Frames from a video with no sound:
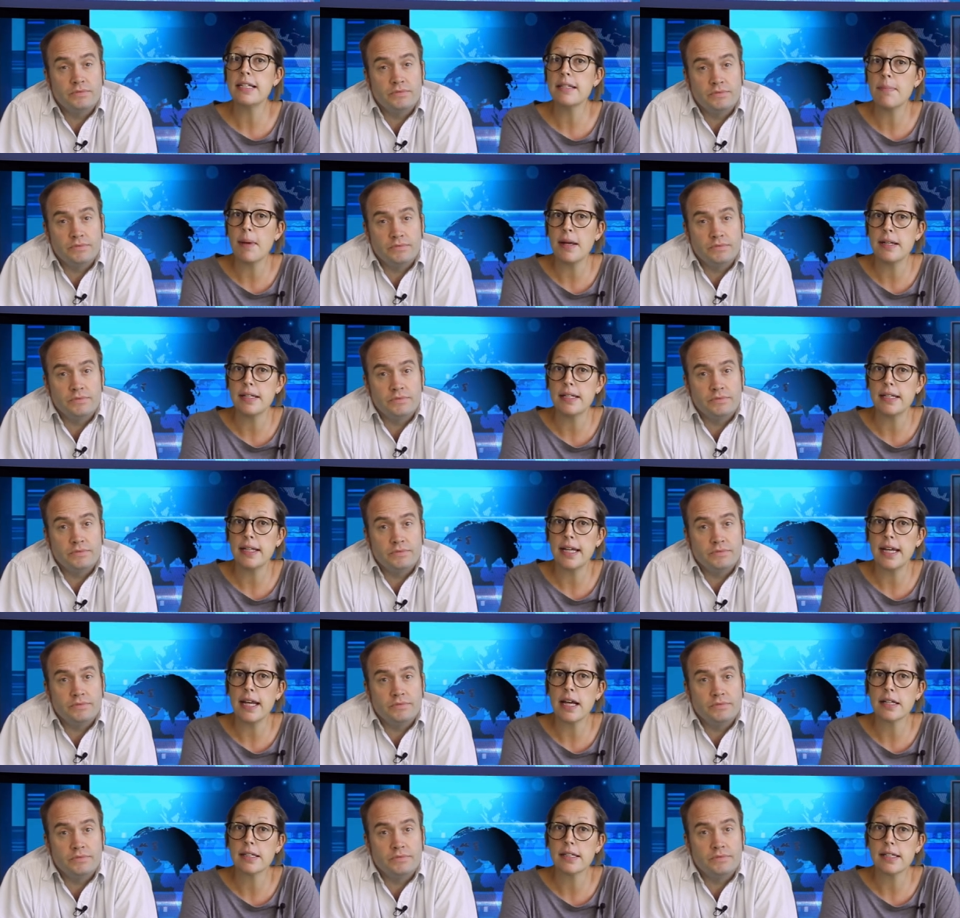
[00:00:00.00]

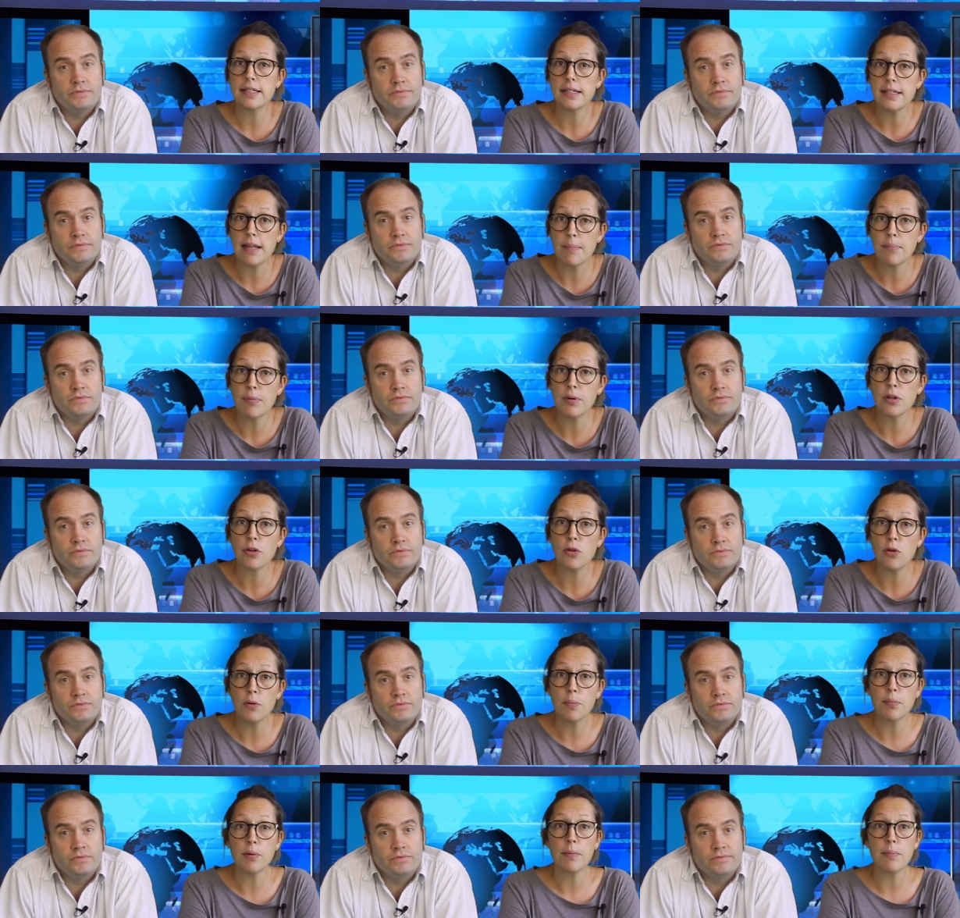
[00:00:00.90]
Speaker 1: independently under separate
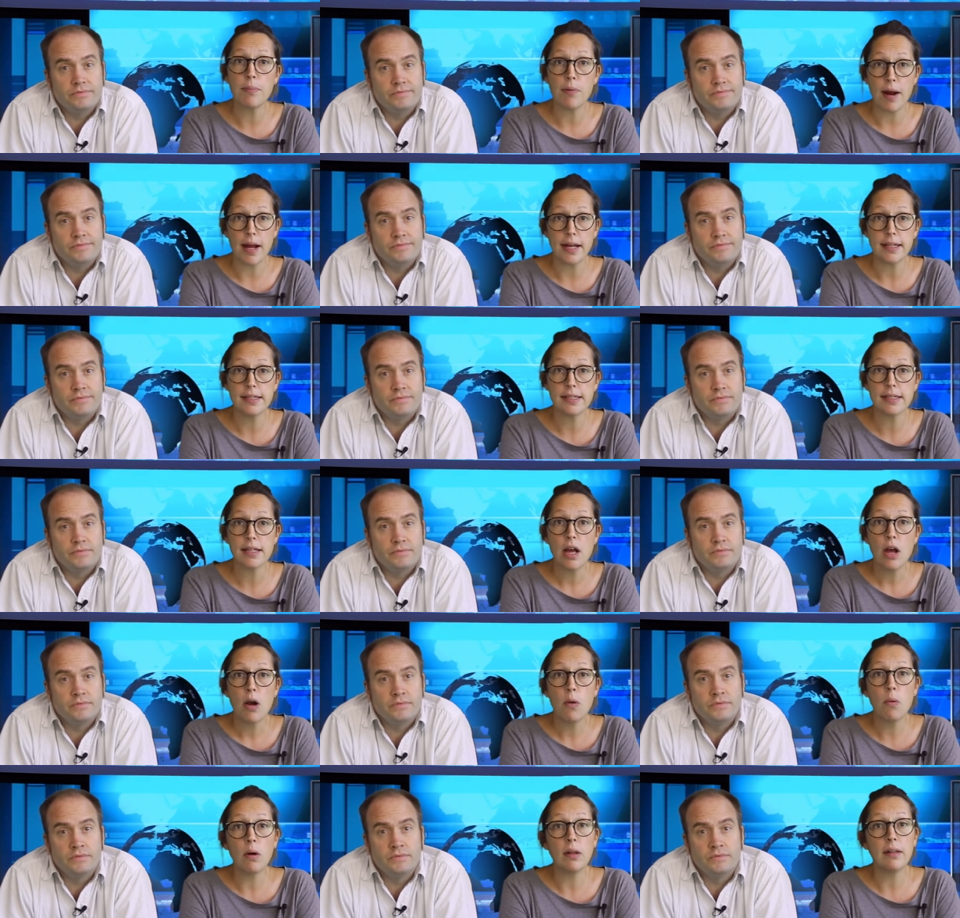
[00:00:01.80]
corporate brands
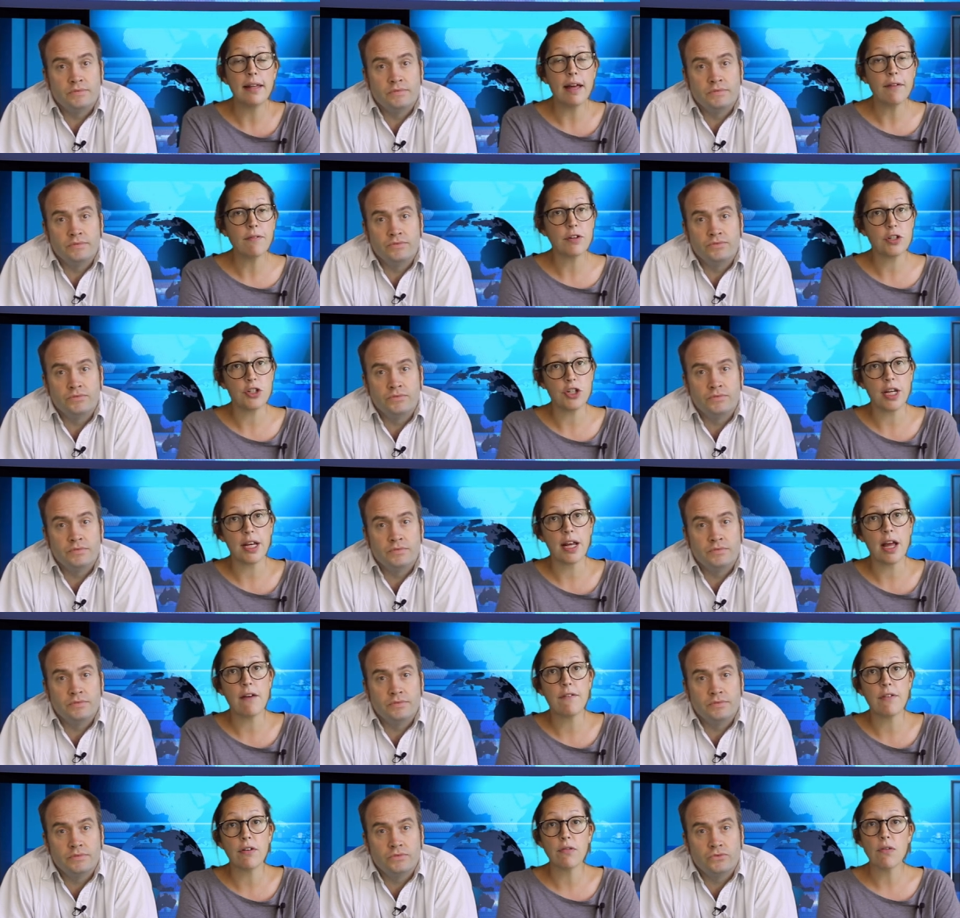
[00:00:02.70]
while
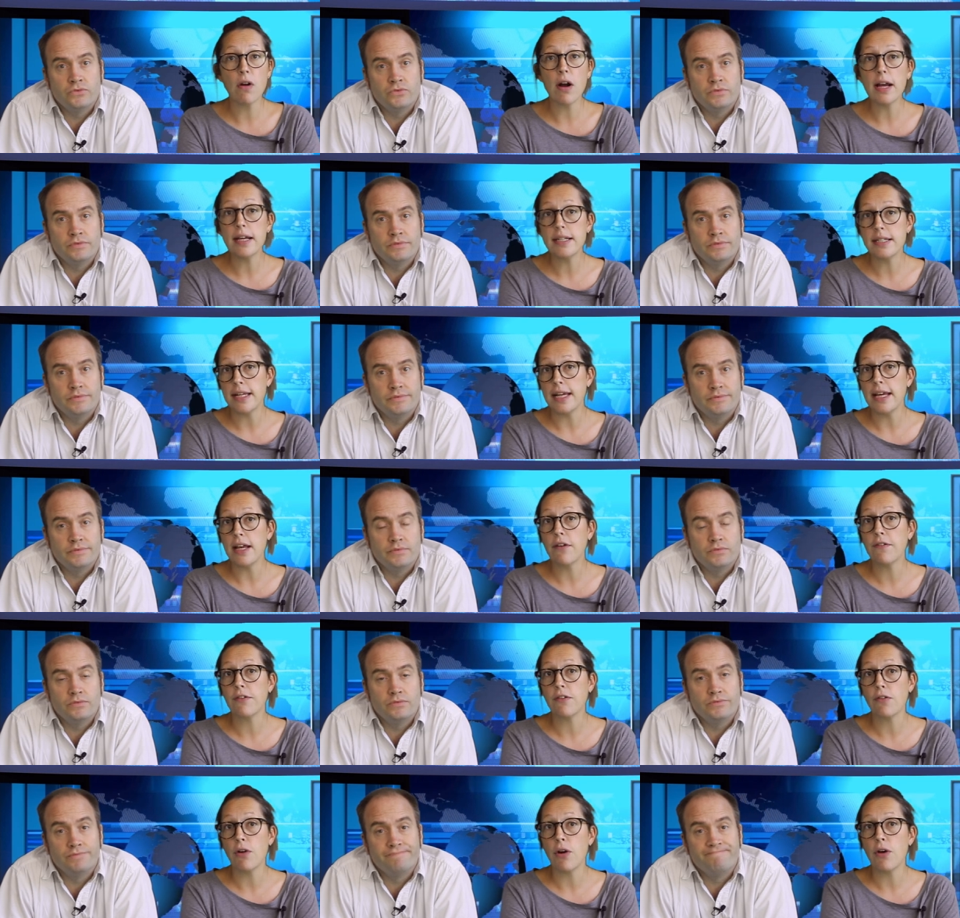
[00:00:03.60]
leveraging a variety
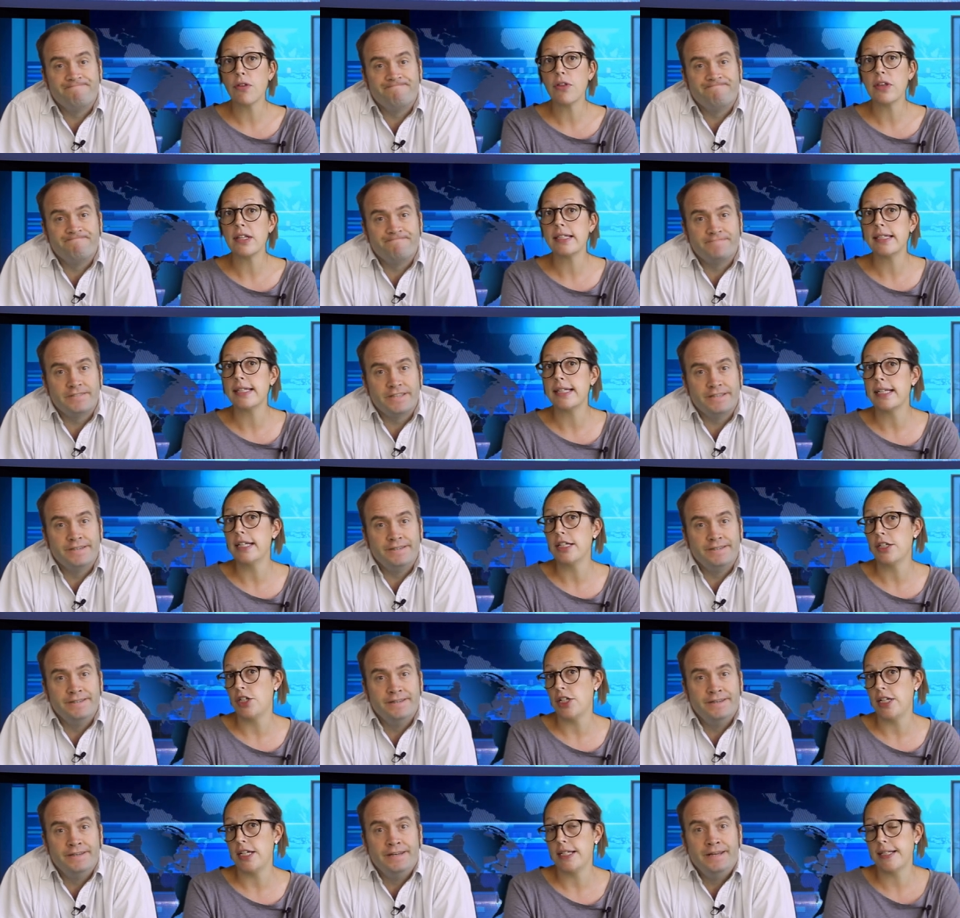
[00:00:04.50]
of growth
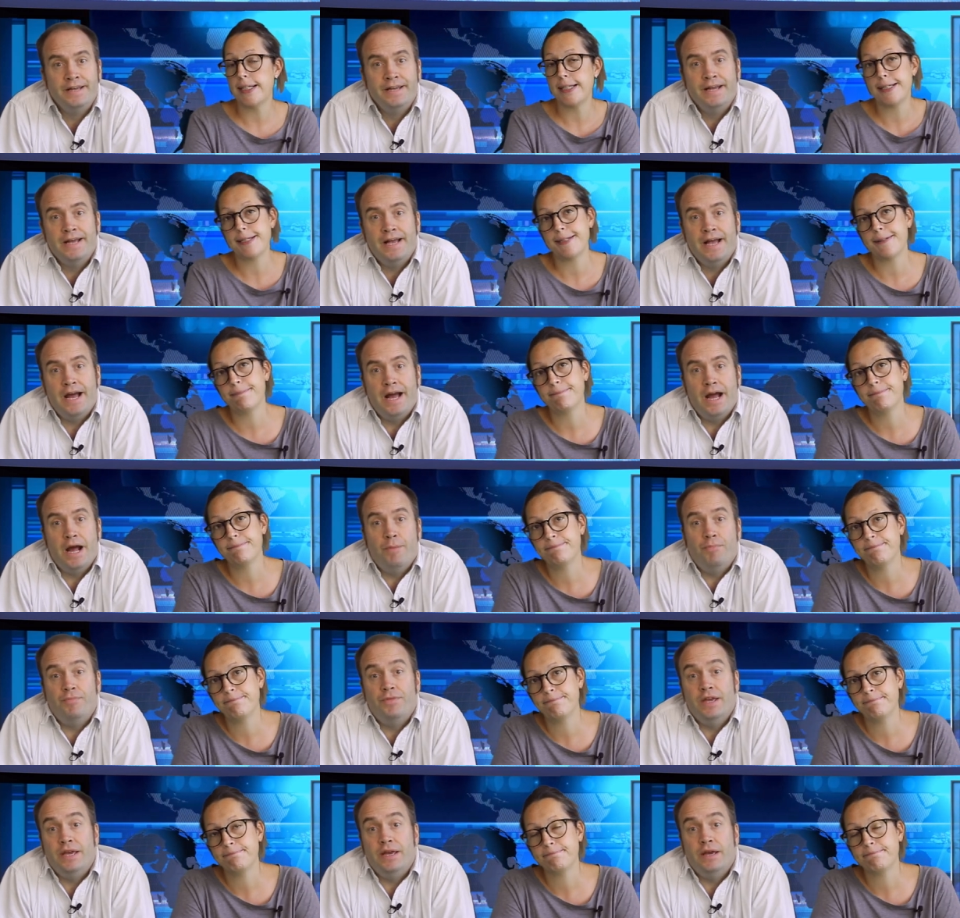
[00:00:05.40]
synergies.
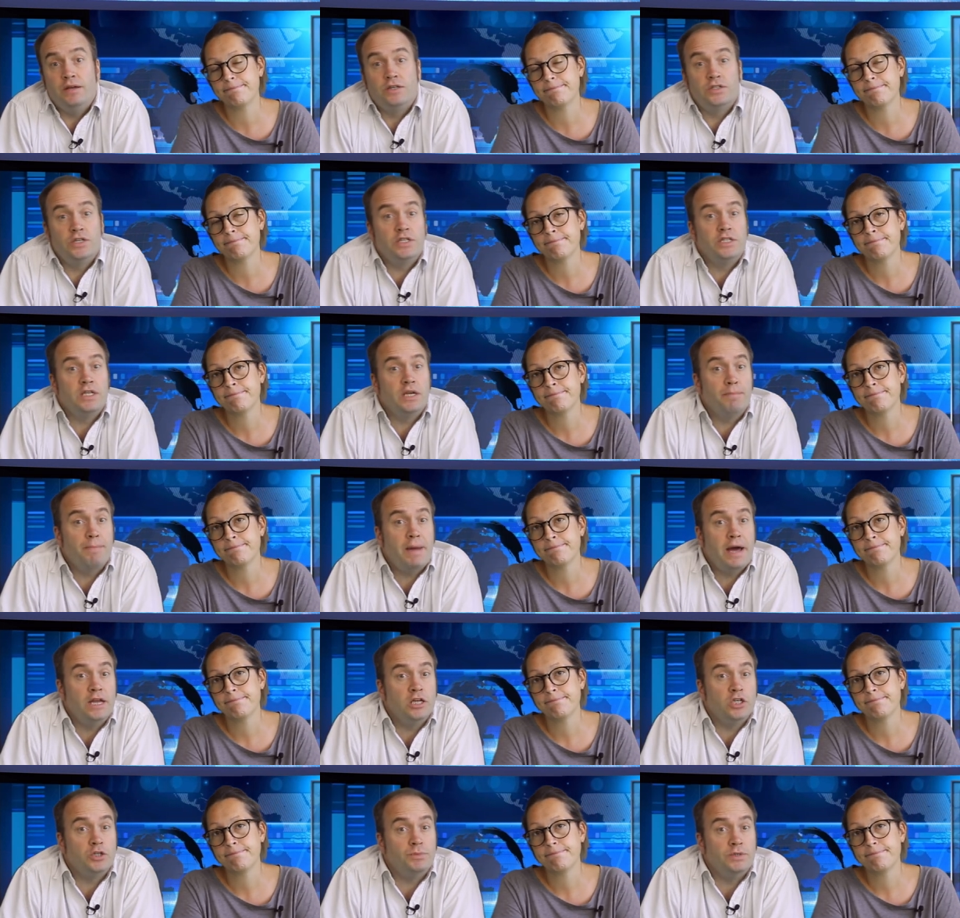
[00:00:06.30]
Speaker 2: And um, the existing
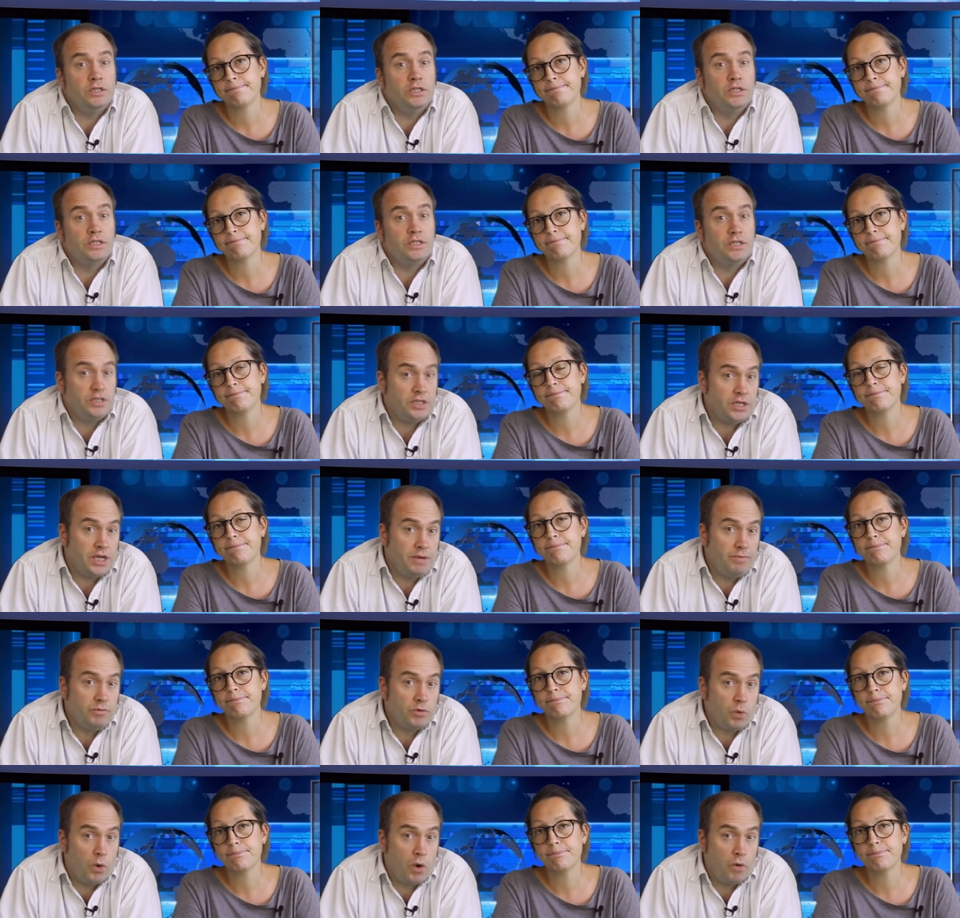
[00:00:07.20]
management
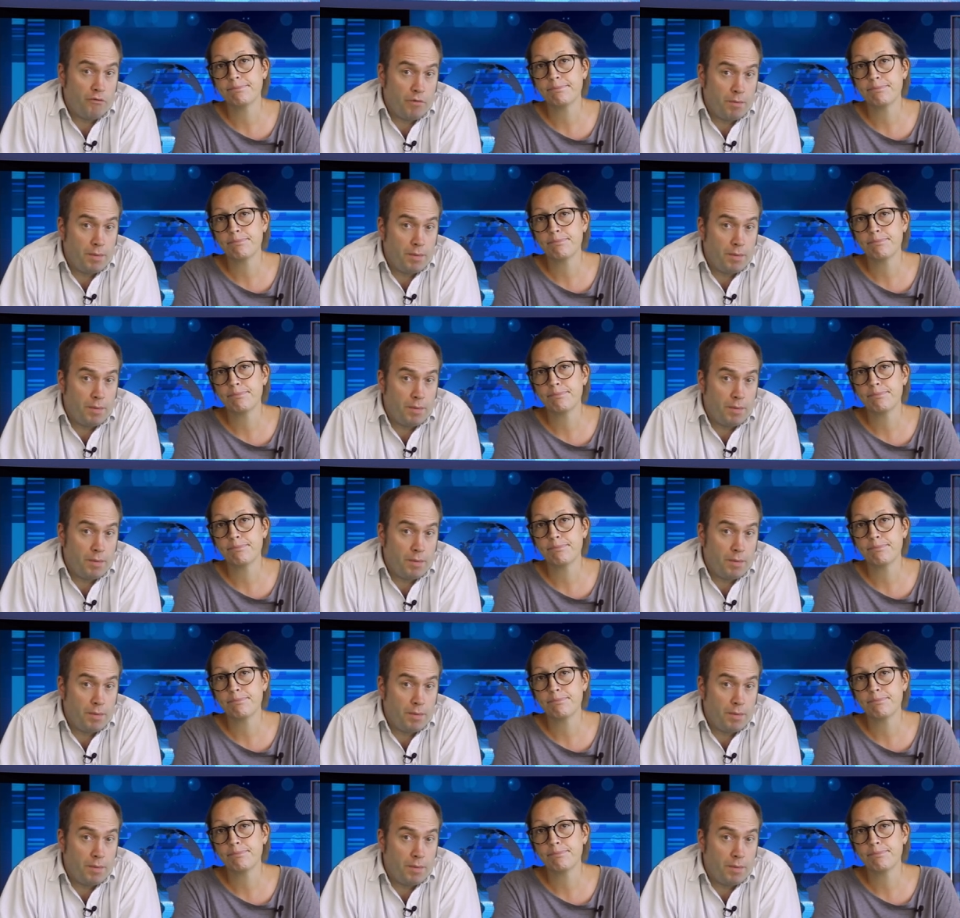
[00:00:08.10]
teams will